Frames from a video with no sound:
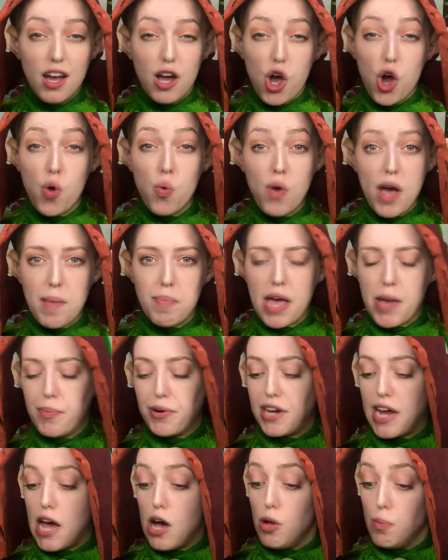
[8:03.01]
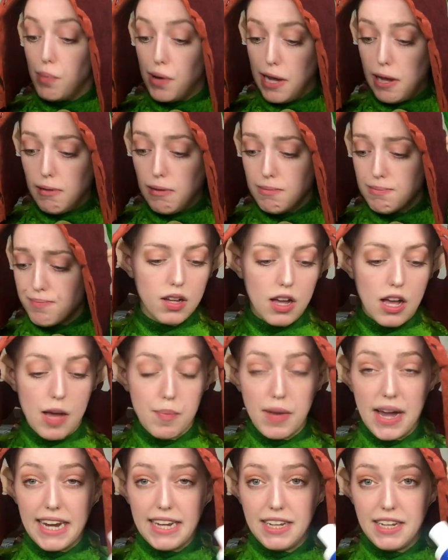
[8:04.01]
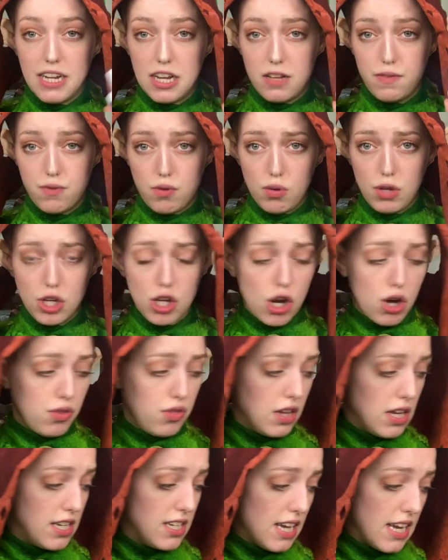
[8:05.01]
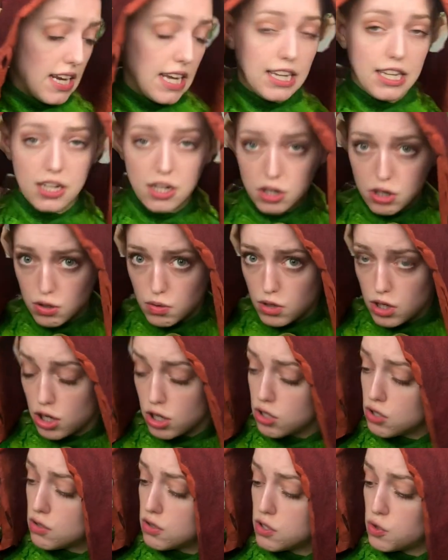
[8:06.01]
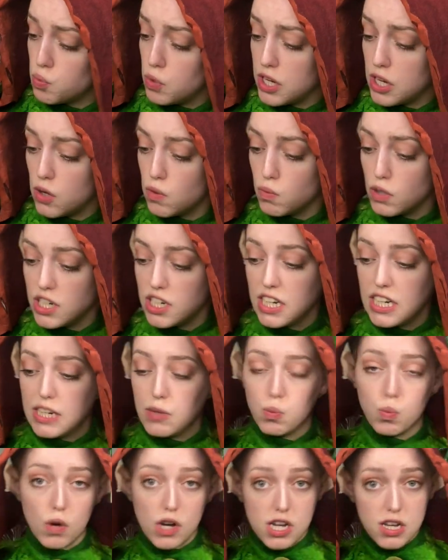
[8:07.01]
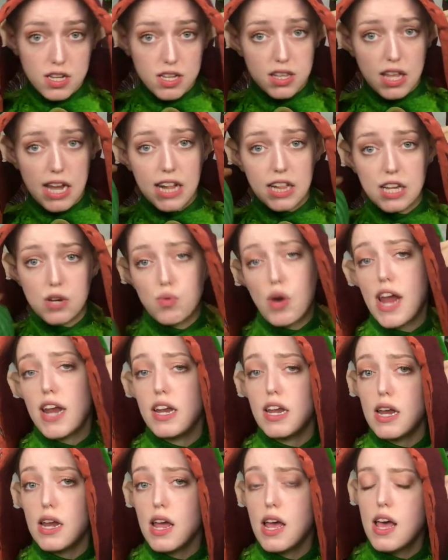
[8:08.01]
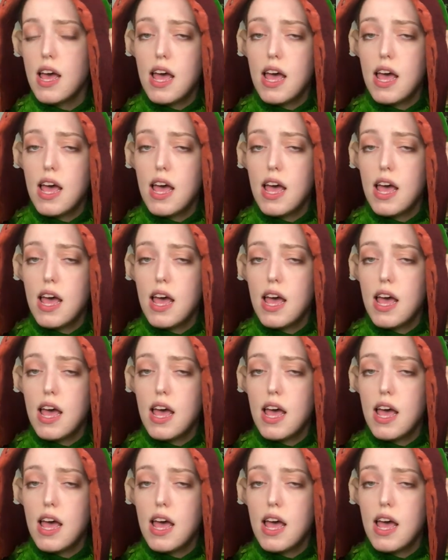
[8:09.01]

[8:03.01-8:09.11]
wet paper towel, but I did fully coat this, and I did go to rehearsal this weekend, which it was lightly raining